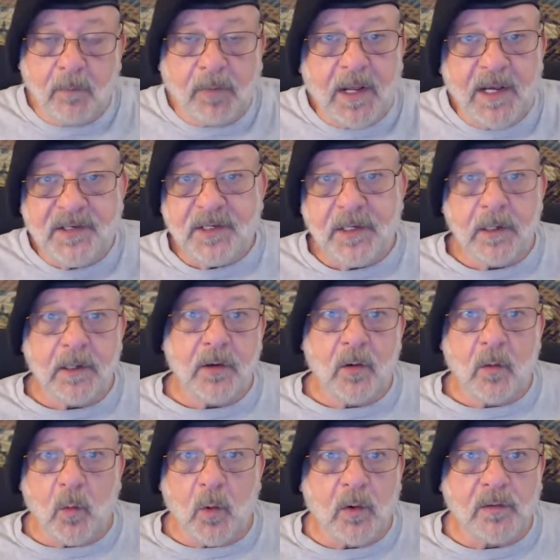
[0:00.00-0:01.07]
place in
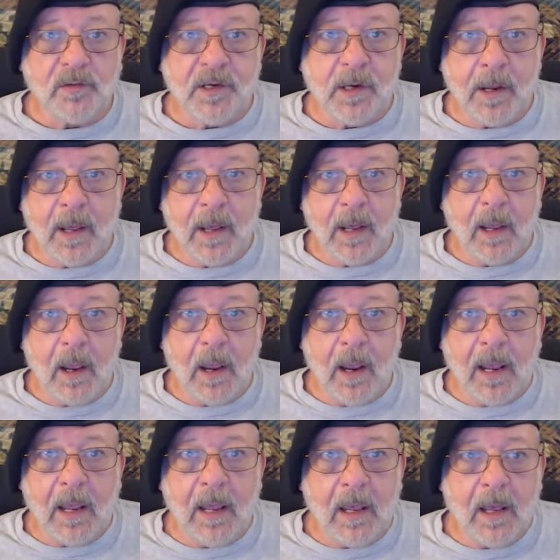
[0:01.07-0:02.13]
your world today
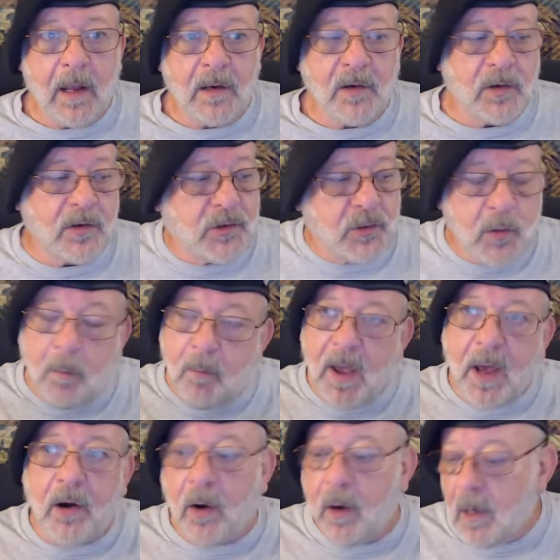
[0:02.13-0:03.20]
and do
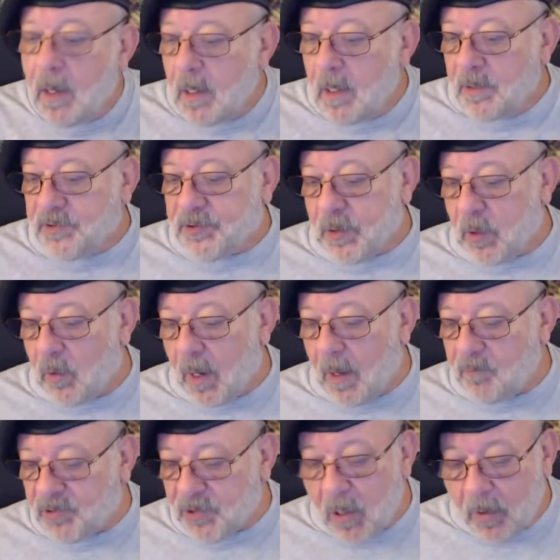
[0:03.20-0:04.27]
better. So
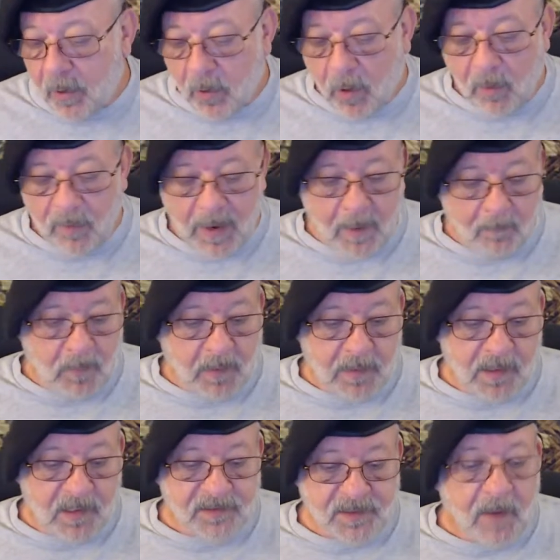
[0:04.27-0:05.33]
I'm sharing all that
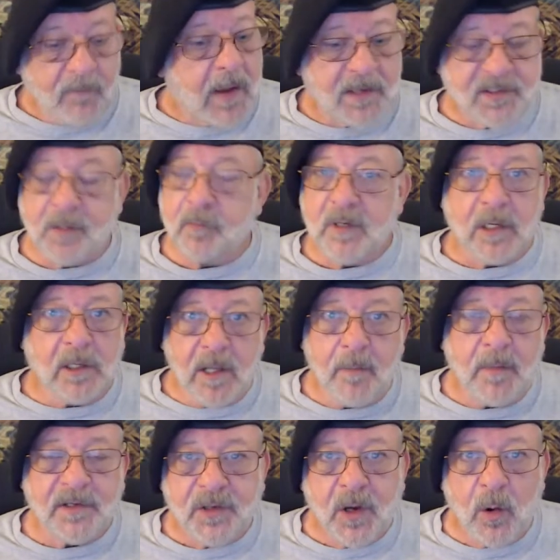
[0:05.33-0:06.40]
because I've got some
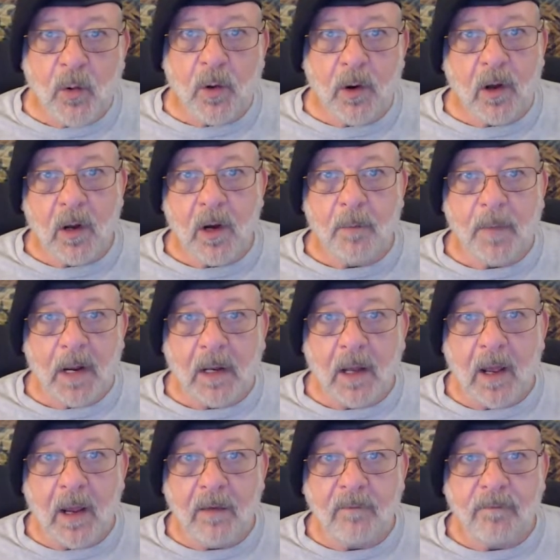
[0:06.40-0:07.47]
dilemmas going on in my
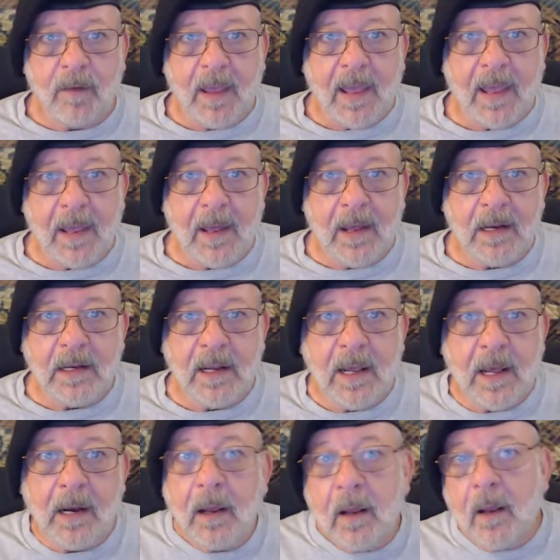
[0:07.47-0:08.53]
life, and
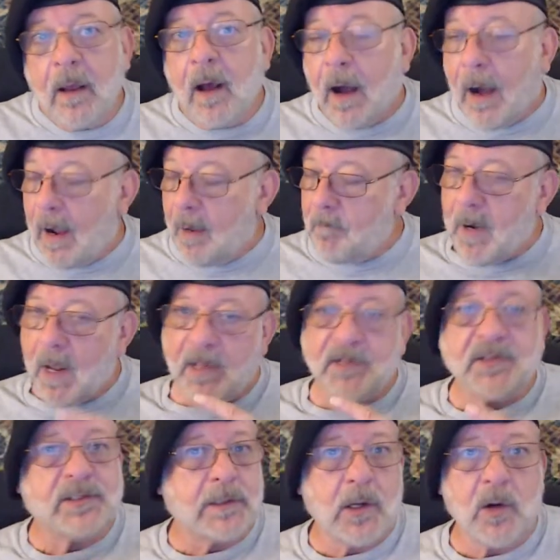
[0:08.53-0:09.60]
yet I'm not
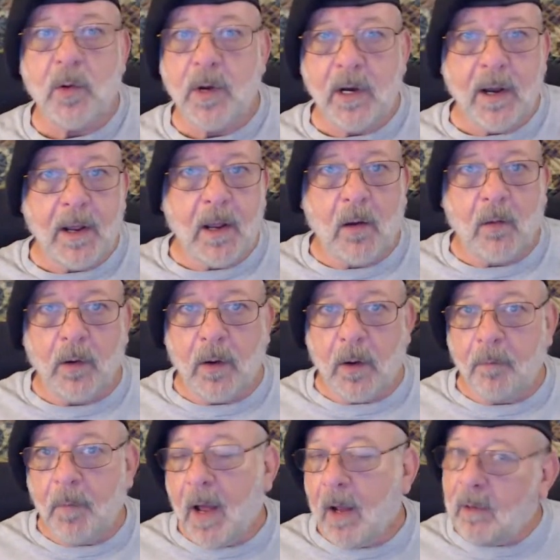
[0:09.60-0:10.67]
slowing down.
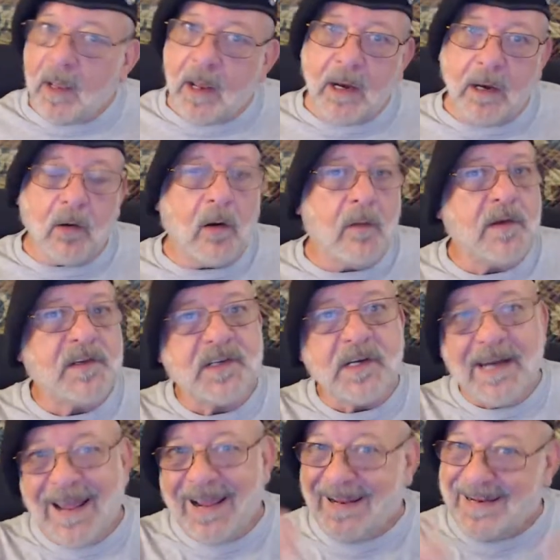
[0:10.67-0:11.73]
I'm not letting all this
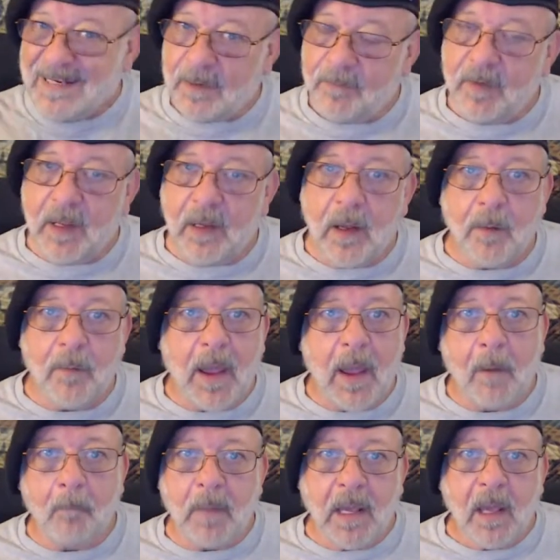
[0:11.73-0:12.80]
negativity come
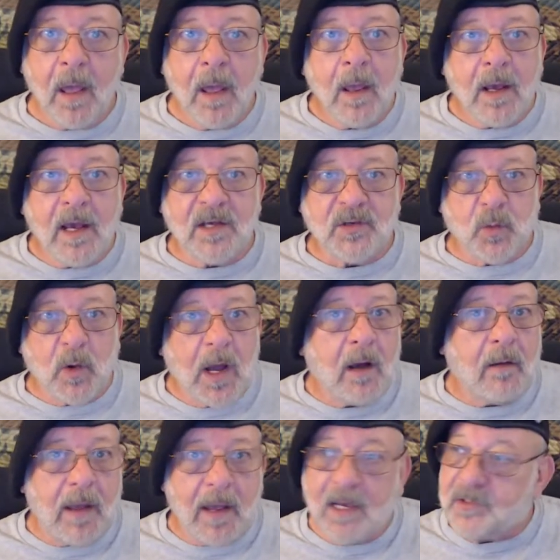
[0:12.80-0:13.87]
at me, as
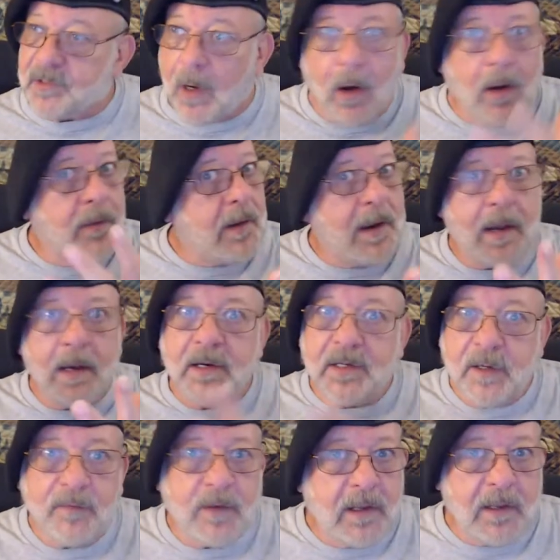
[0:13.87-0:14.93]
well as all the
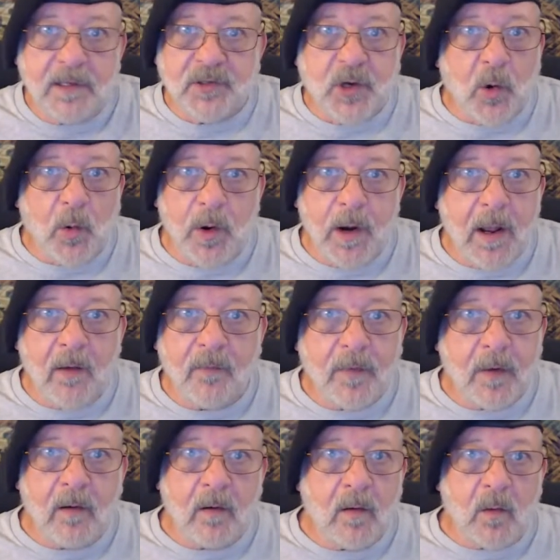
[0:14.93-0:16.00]
negativity that's going out
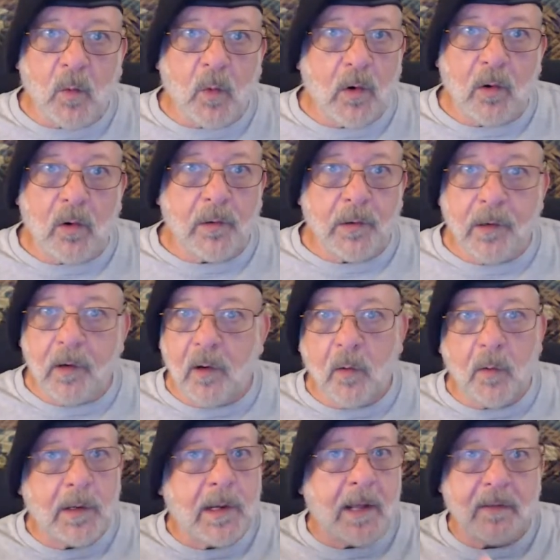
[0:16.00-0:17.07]
there in the world.
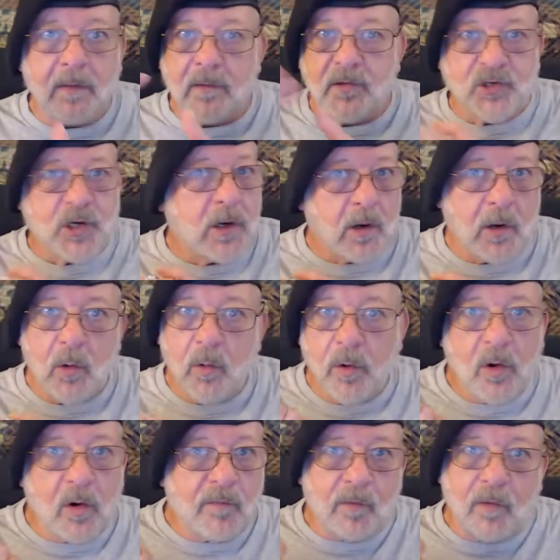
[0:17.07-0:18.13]
We got the junk
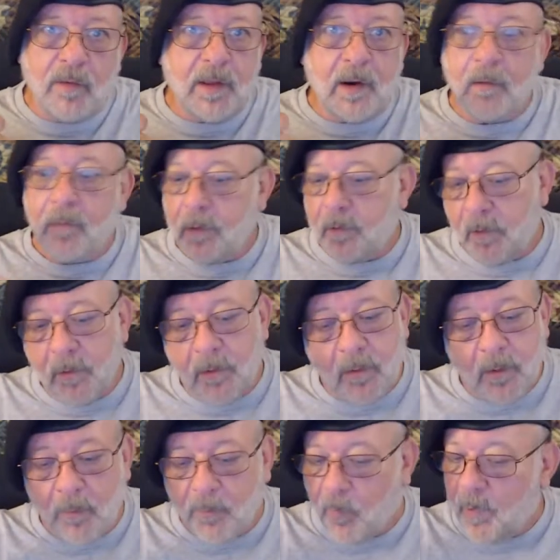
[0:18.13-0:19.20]
going over there in
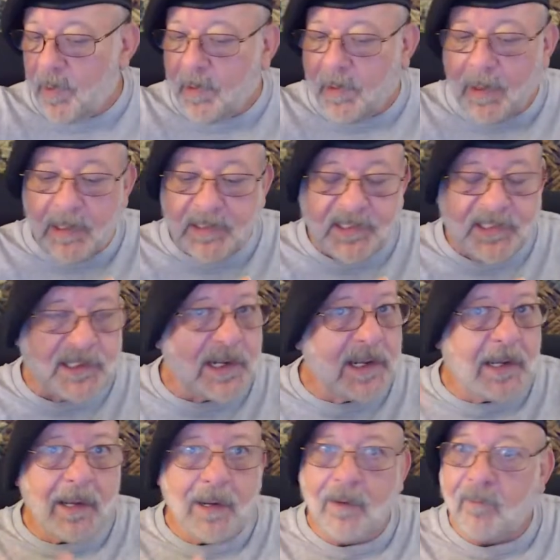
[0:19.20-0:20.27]
Europe. We got
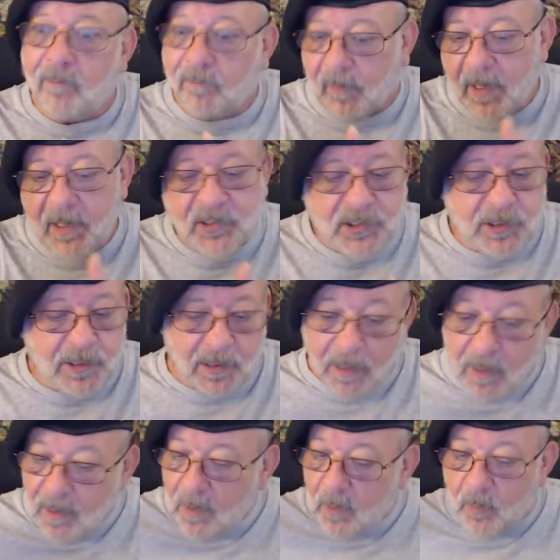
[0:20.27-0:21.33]
stinking inflation.
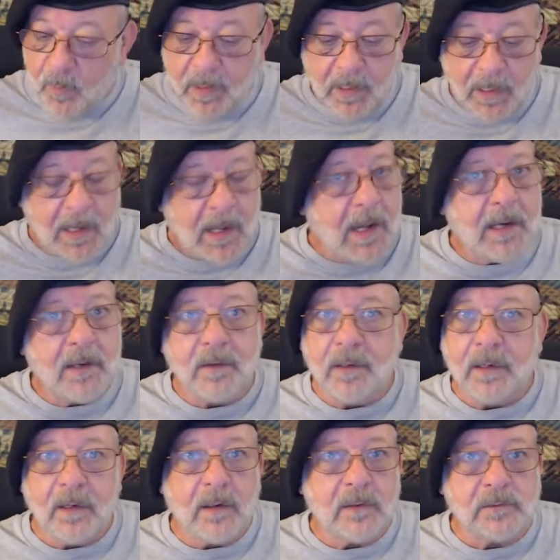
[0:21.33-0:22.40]
We got,
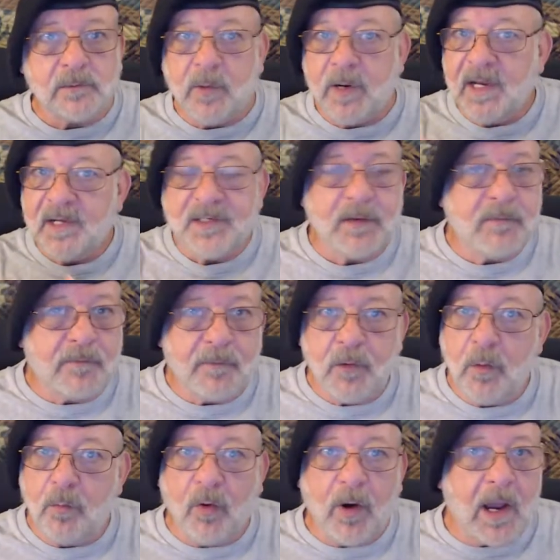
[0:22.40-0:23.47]
raising
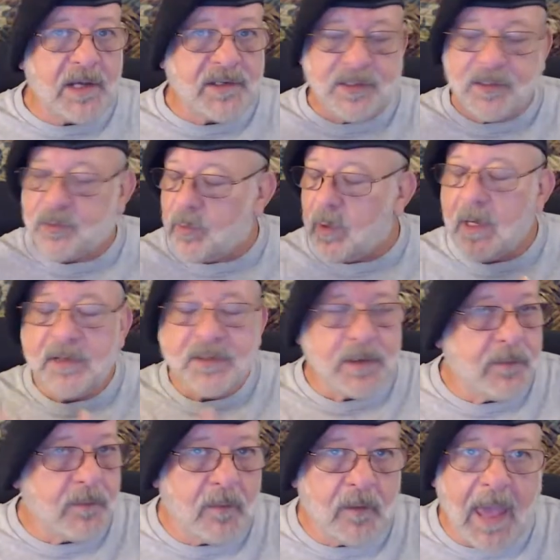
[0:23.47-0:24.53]
food prices,
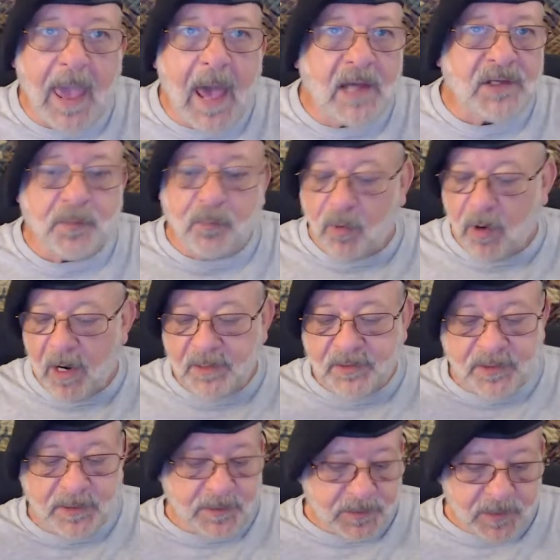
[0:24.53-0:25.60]
raising gas
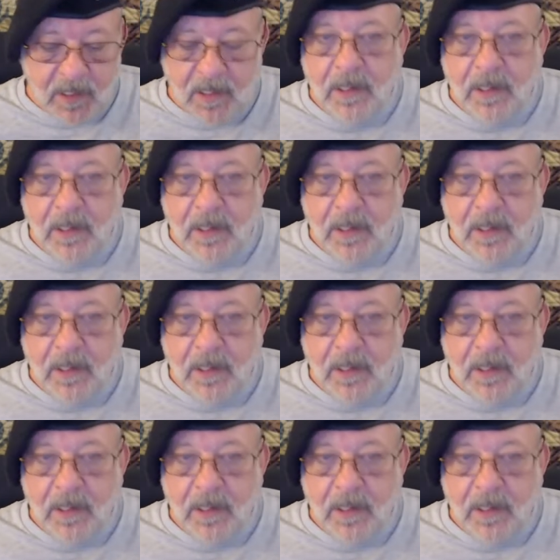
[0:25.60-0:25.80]
prices.